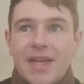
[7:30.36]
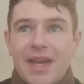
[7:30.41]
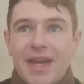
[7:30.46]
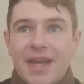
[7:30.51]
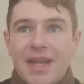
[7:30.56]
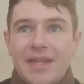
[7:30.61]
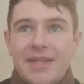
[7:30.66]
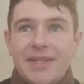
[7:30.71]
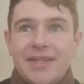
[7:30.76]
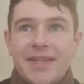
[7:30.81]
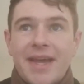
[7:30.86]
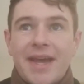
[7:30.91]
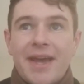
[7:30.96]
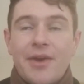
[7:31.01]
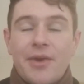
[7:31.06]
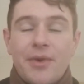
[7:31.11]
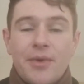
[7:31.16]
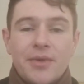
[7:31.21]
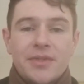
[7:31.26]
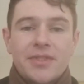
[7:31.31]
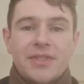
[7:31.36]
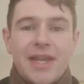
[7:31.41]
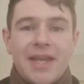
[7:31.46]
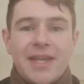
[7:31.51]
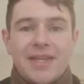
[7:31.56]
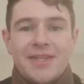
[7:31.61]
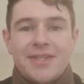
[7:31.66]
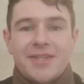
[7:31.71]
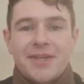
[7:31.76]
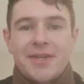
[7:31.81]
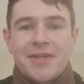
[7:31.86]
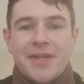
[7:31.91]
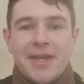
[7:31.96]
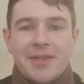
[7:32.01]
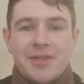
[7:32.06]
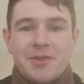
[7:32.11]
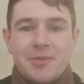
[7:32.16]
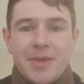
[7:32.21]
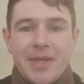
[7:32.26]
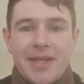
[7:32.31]
and that horse later turned
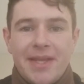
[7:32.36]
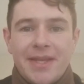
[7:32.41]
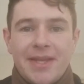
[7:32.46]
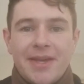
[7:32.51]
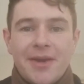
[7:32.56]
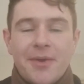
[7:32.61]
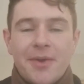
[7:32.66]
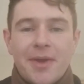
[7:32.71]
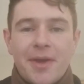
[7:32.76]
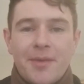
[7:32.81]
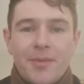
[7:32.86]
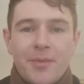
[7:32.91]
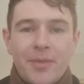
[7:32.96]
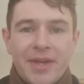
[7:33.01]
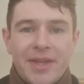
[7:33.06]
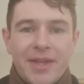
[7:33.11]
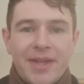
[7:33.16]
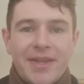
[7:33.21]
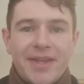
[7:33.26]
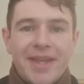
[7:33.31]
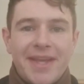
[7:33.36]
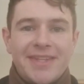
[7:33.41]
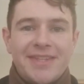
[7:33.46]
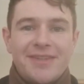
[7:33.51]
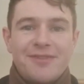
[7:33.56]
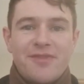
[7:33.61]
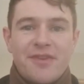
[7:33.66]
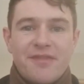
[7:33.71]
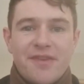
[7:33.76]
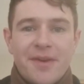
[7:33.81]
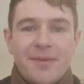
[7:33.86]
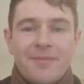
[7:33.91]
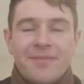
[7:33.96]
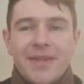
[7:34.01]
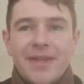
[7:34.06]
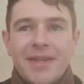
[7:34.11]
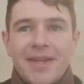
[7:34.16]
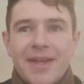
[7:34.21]
out to be Gold Cup winner Native River.